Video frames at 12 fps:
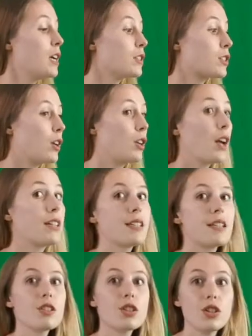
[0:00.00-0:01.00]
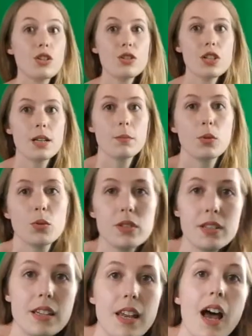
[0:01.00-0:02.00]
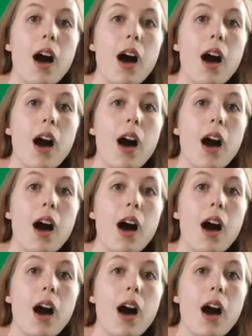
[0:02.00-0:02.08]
So lighting is hugely important.